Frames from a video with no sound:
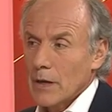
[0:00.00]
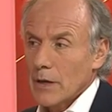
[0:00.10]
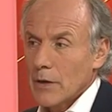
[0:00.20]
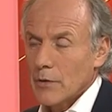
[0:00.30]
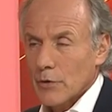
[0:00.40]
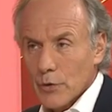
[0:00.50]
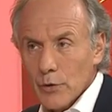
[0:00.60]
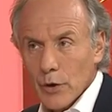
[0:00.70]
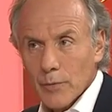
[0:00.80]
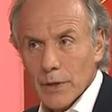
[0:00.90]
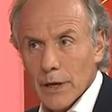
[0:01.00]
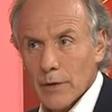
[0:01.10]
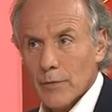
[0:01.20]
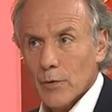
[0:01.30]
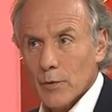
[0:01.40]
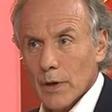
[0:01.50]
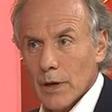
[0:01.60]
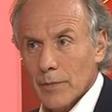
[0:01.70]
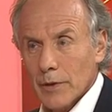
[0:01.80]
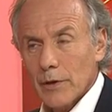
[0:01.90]
Is it too complicated for
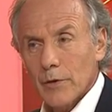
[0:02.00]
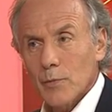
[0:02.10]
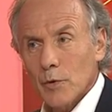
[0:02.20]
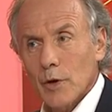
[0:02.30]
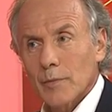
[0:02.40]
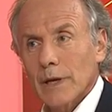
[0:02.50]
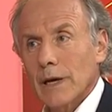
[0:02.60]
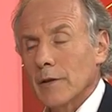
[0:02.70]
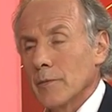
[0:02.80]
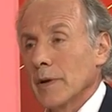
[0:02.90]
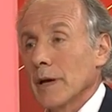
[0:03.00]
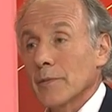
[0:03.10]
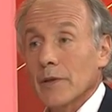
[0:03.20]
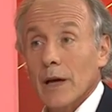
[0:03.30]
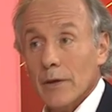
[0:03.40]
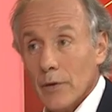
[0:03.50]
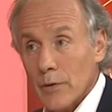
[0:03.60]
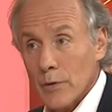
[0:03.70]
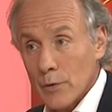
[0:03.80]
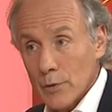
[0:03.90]
reliability? It's more complicated than perhaps other
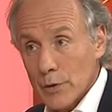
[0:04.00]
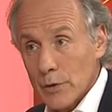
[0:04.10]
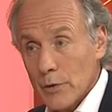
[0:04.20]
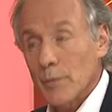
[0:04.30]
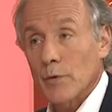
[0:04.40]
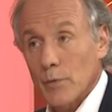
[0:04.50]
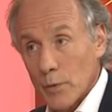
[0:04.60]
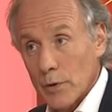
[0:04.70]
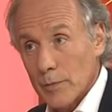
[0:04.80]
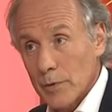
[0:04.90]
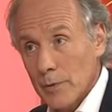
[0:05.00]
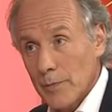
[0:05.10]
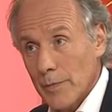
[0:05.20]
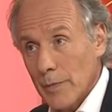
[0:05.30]
solutions, but it's workable.